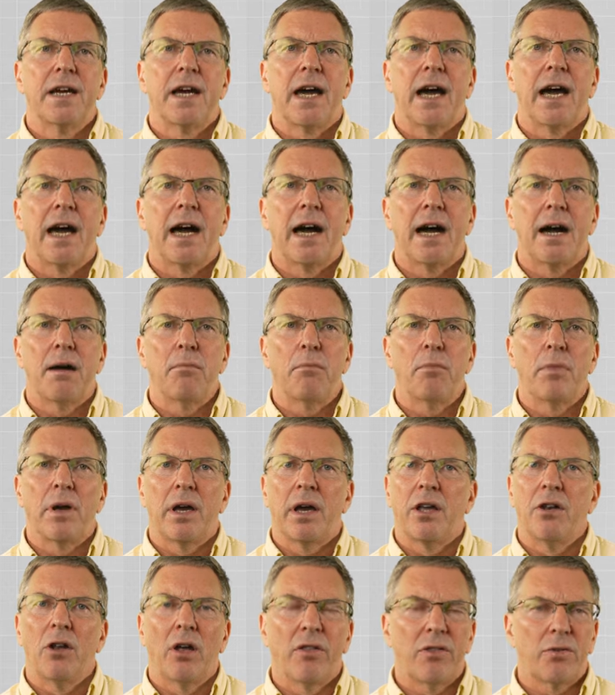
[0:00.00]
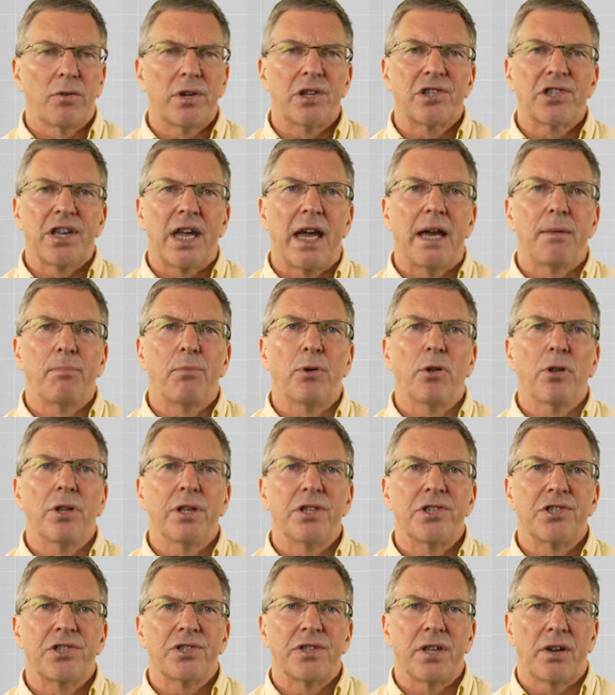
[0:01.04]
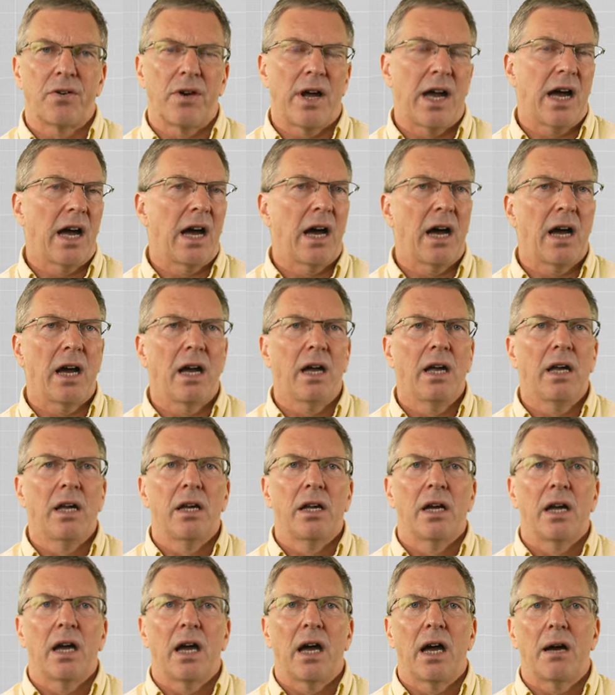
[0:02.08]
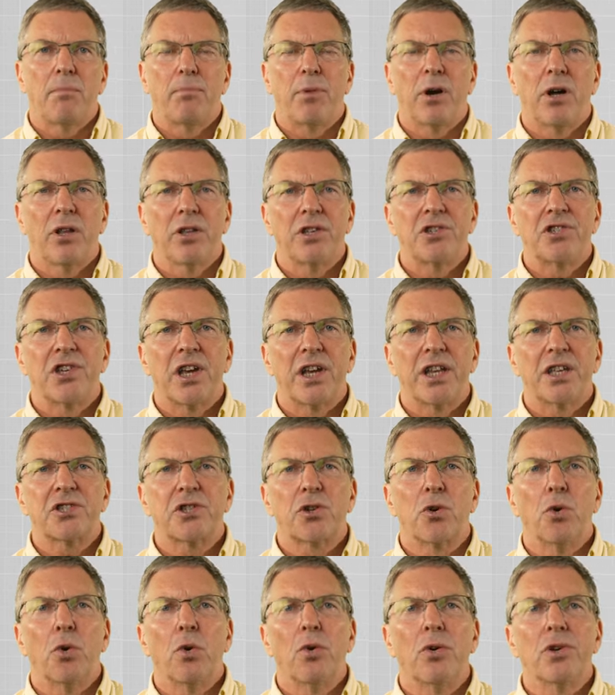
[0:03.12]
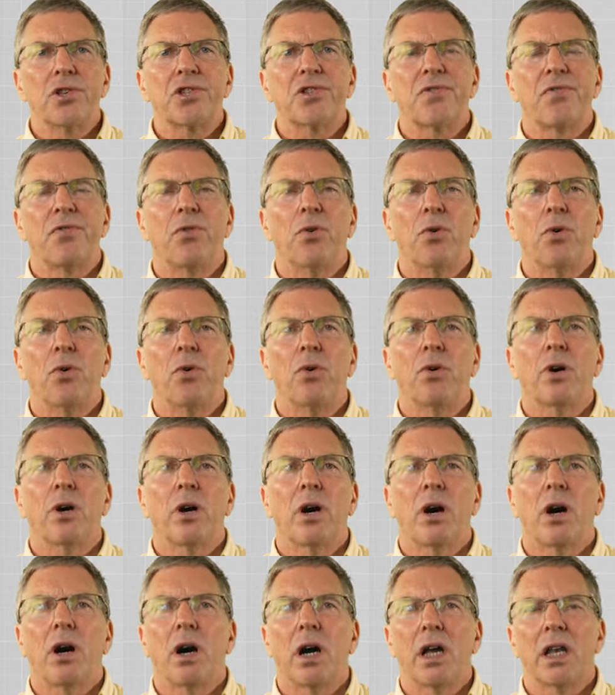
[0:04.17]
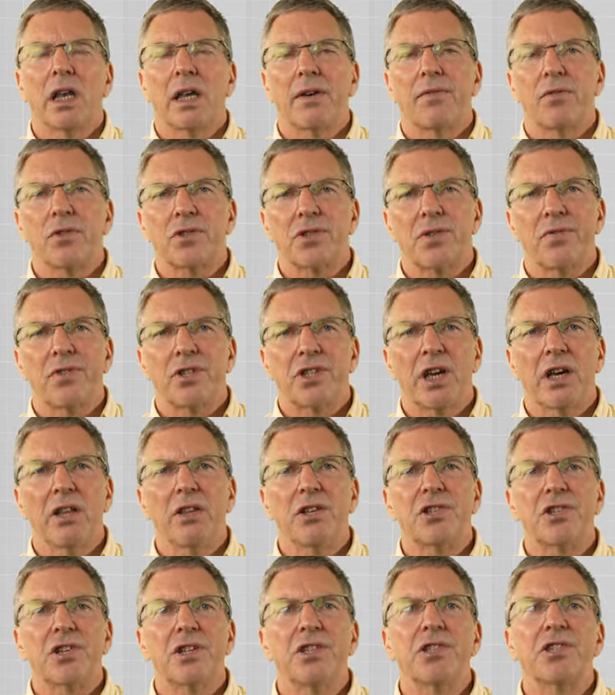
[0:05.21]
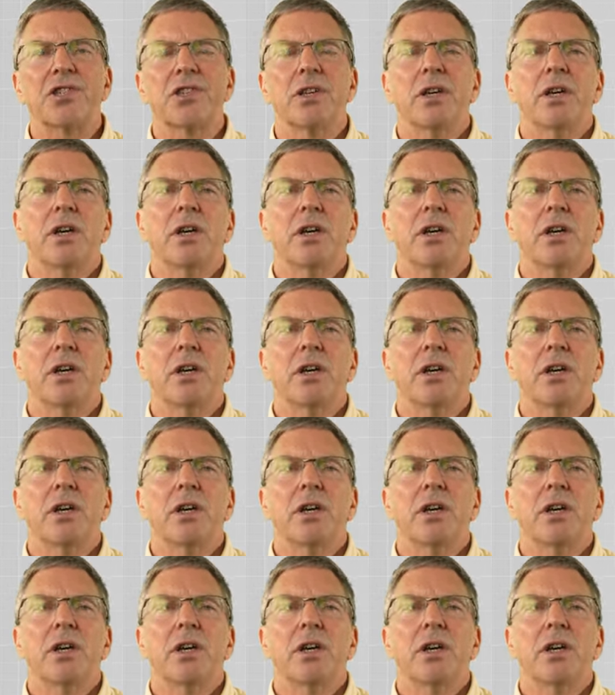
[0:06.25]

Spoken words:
Another example is there are polygenic scores for high levels of intelligence,